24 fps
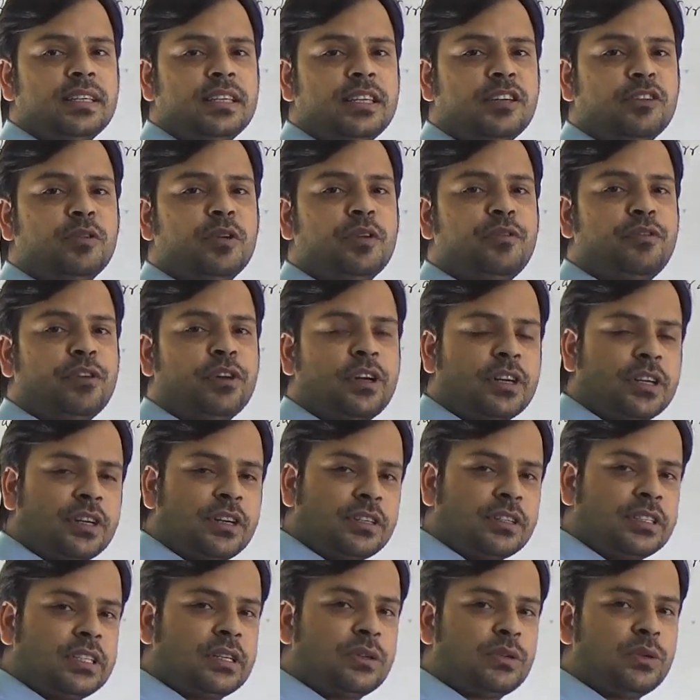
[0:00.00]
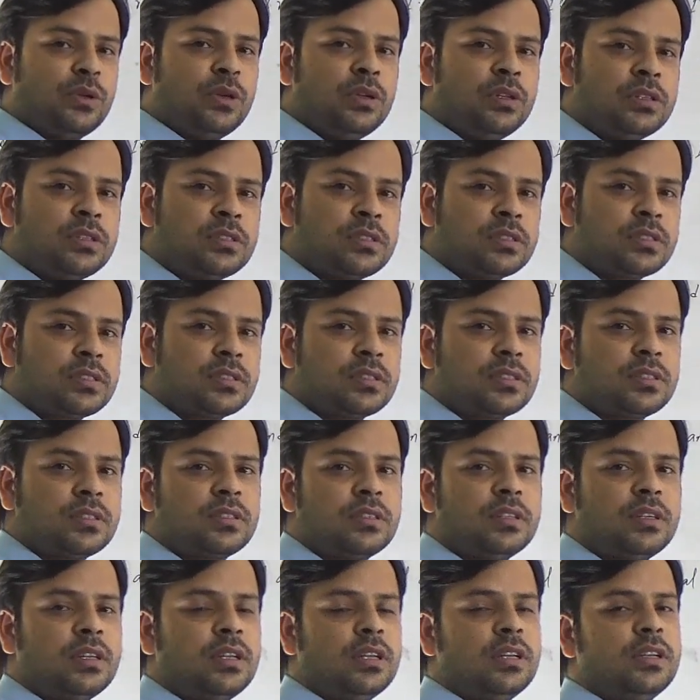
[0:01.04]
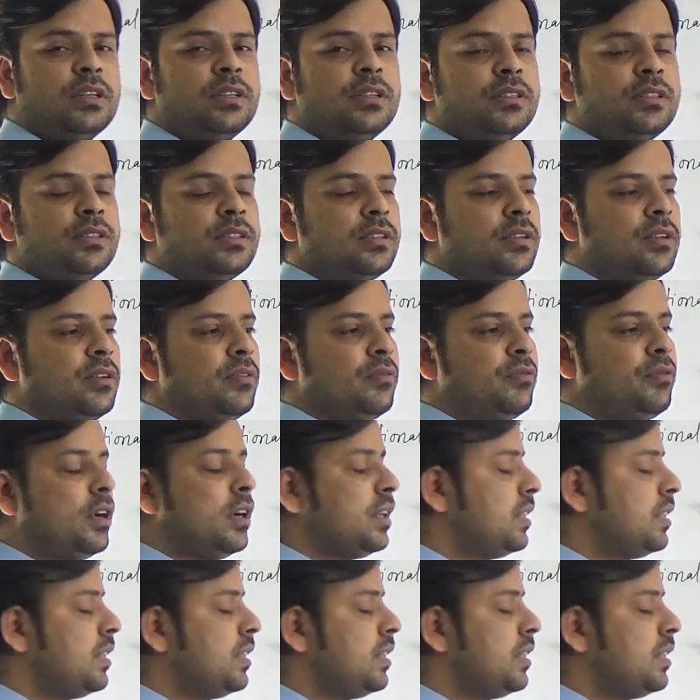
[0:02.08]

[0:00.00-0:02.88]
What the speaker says: You may forget the rules. For